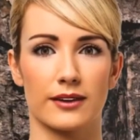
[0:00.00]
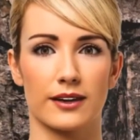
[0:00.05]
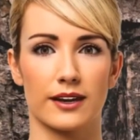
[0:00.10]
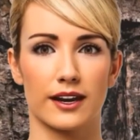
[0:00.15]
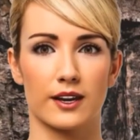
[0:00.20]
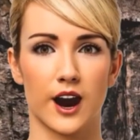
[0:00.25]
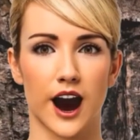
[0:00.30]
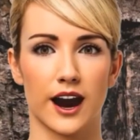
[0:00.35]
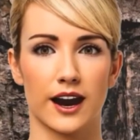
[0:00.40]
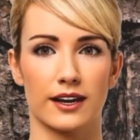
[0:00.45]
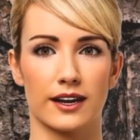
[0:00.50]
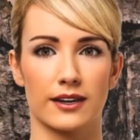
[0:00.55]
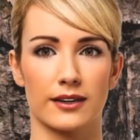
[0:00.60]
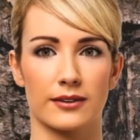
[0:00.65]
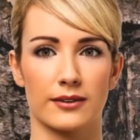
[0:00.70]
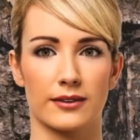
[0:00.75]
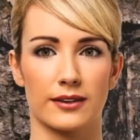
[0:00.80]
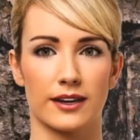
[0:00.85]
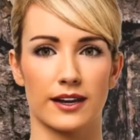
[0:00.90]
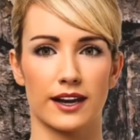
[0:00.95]

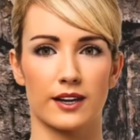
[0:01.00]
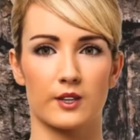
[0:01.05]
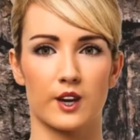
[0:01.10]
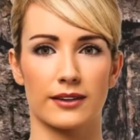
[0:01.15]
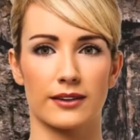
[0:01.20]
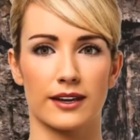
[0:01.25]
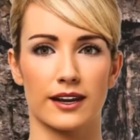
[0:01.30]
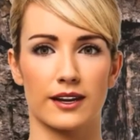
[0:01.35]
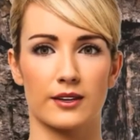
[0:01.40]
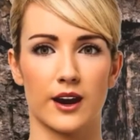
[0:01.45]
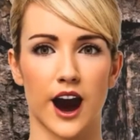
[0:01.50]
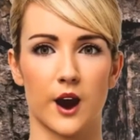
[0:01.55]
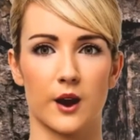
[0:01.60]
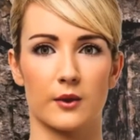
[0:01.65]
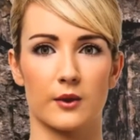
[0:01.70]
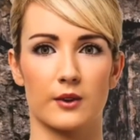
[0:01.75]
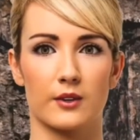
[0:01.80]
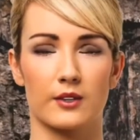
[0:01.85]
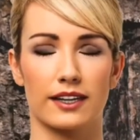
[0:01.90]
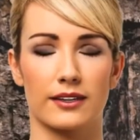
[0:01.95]
design, digital
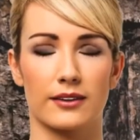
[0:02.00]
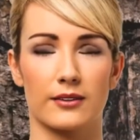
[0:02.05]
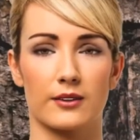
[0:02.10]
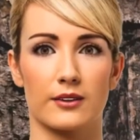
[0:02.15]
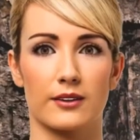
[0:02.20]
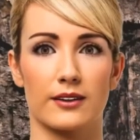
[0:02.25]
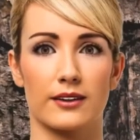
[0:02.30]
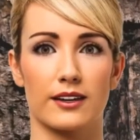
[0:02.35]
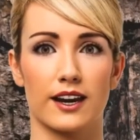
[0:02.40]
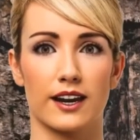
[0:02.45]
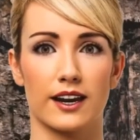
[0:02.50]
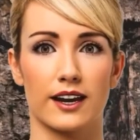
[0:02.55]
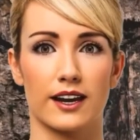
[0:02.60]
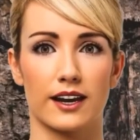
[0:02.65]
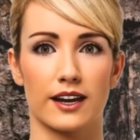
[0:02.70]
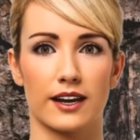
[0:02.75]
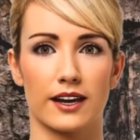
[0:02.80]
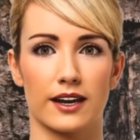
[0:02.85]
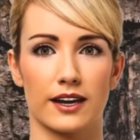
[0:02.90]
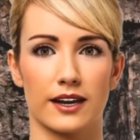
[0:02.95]
e-commerce,
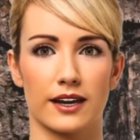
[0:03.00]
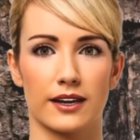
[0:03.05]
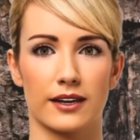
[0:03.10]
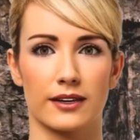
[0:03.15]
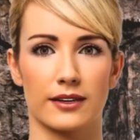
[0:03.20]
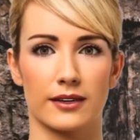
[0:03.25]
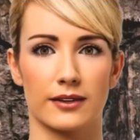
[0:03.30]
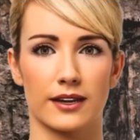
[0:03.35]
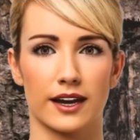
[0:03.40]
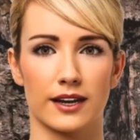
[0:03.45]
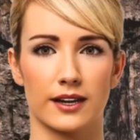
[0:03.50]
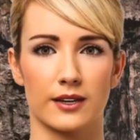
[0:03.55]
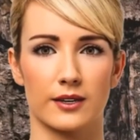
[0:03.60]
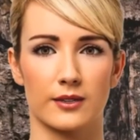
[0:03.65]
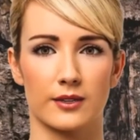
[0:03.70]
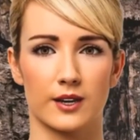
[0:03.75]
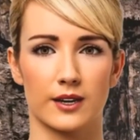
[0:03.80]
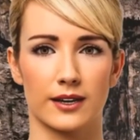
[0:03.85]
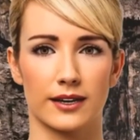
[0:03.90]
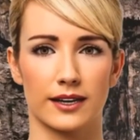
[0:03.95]
economy,
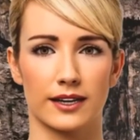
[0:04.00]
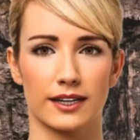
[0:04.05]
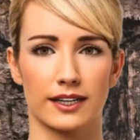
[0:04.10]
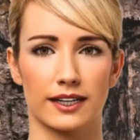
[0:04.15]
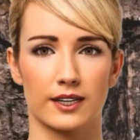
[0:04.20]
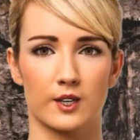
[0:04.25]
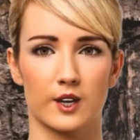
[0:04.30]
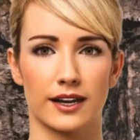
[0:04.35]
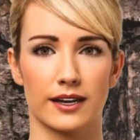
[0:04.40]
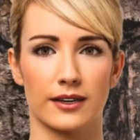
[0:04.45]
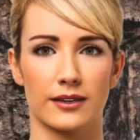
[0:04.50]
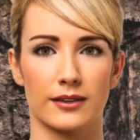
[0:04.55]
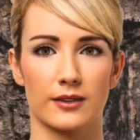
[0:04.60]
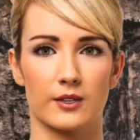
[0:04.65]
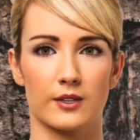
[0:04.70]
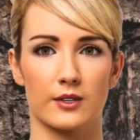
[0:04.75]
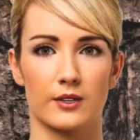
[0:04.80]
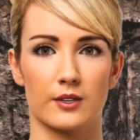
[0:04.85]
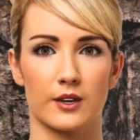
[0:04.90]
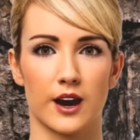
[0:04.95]
electronic,
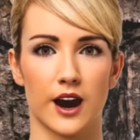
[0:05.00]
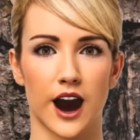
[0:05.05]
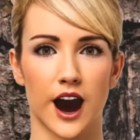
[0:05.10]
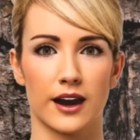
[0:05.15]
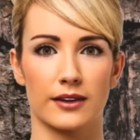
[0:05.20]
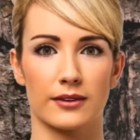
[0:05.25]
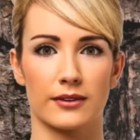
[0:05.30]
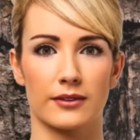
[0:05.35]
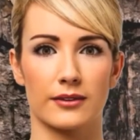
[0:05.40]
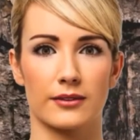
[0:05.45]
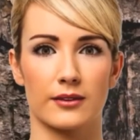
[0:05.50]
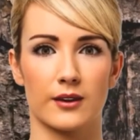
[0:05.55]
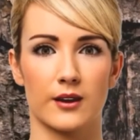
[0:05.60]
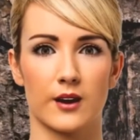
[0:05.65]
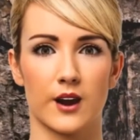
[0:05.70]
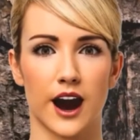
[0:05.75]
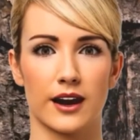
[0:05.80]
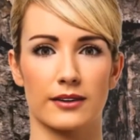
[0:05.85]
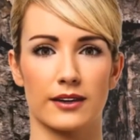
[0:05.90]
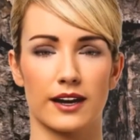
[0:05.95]
exchange, globe,
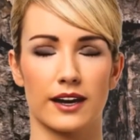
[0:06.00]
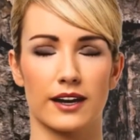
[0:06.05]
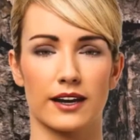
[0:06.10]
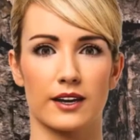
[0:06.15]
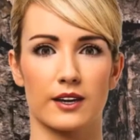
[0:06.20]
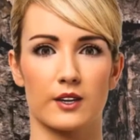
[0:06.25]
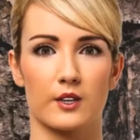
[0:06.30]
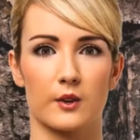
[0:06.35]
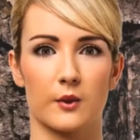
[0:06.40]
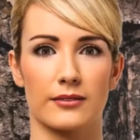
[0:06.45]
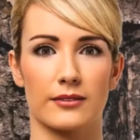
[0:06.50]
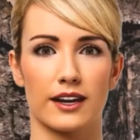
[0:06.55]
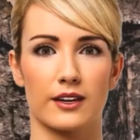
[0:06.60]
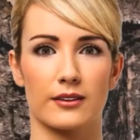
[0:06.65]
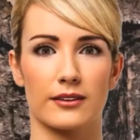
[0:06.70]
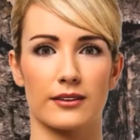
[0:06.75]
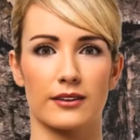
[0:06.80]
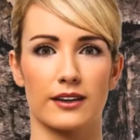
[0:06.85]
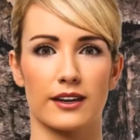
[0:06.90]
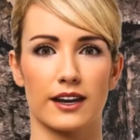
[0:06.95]
gold,
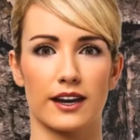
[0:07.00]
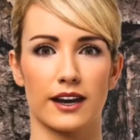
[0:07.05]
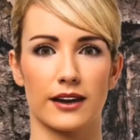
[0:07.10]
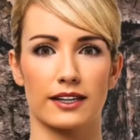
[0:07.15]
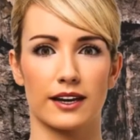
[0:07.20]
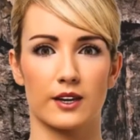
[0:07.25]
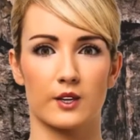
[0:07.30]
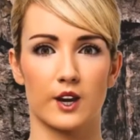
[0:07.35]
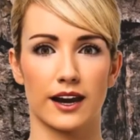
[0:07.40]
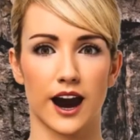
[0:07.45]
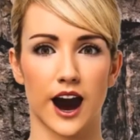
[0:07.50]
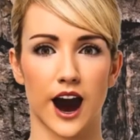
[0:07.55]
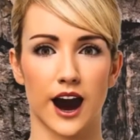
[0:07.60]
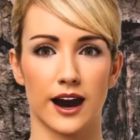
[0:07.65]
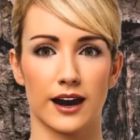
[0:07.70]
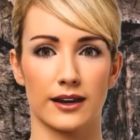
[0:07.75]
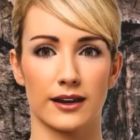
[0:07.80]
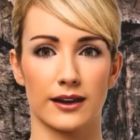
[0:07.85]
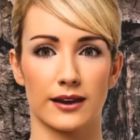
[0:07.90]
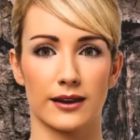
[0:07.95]
internet, investee
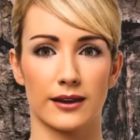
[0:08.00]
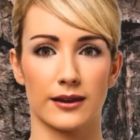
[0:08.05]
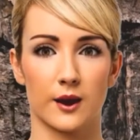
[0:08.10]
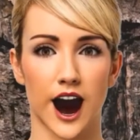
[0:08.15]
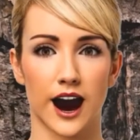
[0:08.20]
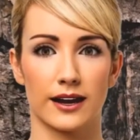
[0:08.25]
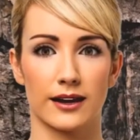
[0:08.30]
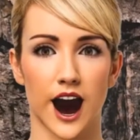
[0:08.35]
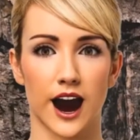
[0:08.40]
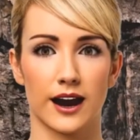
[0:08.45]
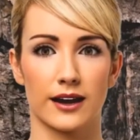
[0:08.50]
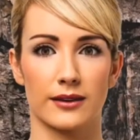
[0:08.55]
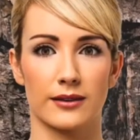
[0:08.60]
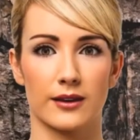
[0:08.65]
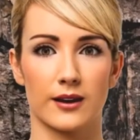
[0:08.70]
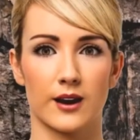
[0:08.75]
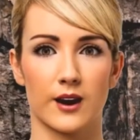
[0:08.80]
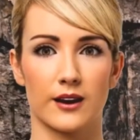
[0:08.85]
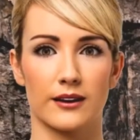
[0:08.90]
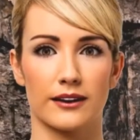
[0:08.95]
loan, mobile,
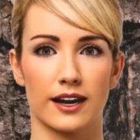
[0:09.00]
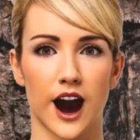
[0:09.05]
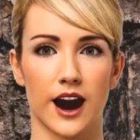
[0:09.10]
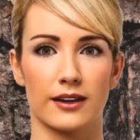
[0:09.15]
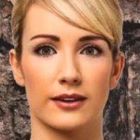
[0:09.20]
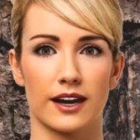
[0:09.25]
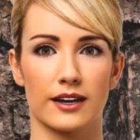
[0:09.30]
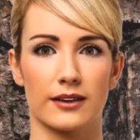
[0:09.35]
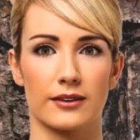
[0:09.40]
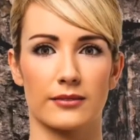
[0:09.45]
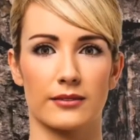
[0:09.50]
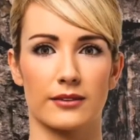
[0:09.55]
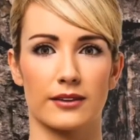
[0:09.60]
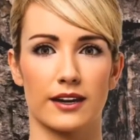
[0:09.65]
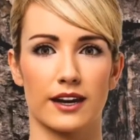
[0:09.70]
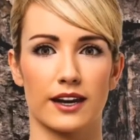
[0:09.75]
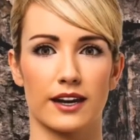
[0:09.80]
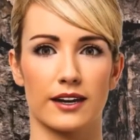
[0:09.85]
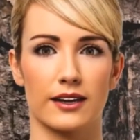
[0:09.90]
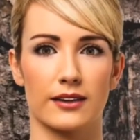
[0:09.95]
mobility,
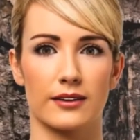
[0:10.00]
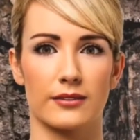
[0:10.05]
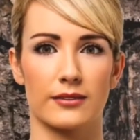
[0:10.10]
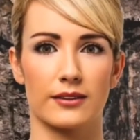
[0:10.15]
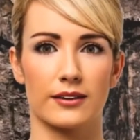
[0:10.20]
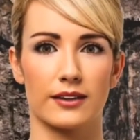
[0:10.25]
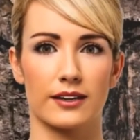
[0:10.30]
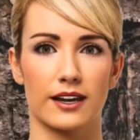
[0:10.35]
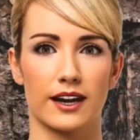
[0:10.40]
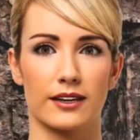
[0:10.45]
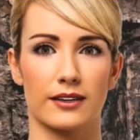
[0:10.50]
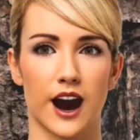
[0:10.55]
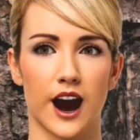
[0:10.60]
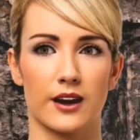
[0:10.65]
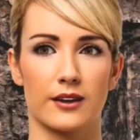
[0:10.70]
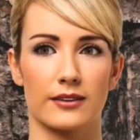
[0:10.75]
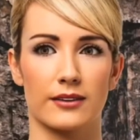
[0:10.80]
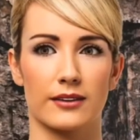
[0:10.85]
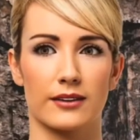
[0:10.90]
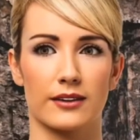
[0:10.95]
money,
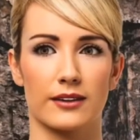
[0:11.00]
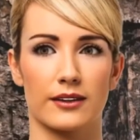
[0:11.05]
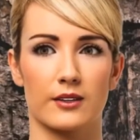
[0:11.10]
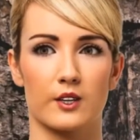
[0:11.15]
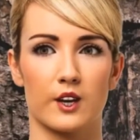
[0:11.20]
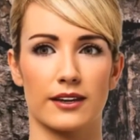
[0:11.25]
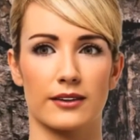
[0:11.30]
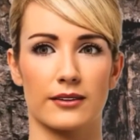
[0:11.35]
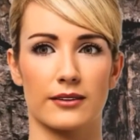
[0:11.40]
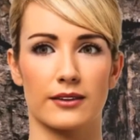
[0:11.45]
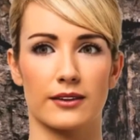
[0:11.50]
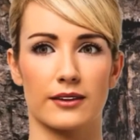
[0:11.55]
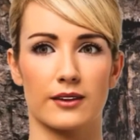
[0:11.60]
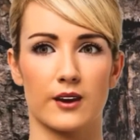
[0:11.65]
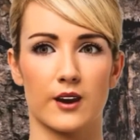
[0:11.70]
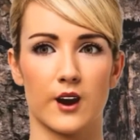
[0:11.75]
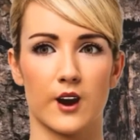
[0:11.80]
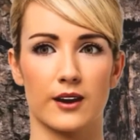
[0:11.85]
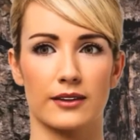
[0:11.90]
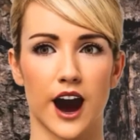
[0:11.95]
number, object,
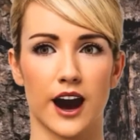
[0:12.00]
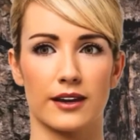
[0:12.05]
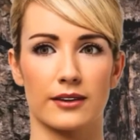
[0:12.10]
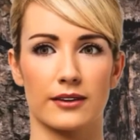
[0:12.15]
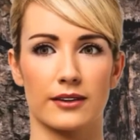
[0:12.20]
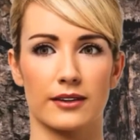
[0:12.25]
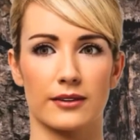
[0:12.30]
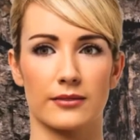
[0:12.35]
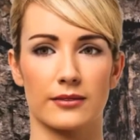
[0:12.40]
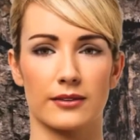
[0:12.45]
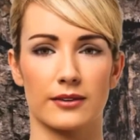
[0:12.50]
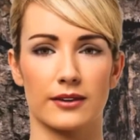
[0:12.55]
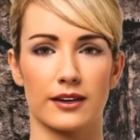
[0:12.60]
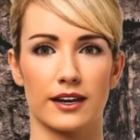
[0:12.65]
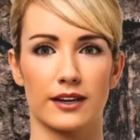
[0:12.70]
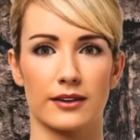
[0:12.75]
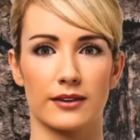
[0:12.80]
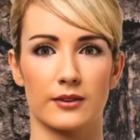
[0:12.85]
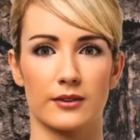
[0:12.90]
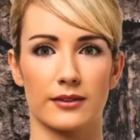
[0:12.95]
online,
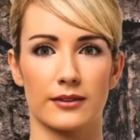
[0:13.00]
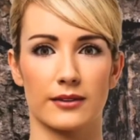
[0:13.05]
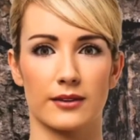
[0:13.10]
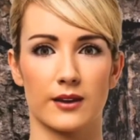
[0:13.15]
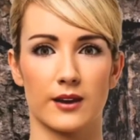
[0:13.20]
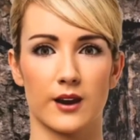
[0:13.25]
paid,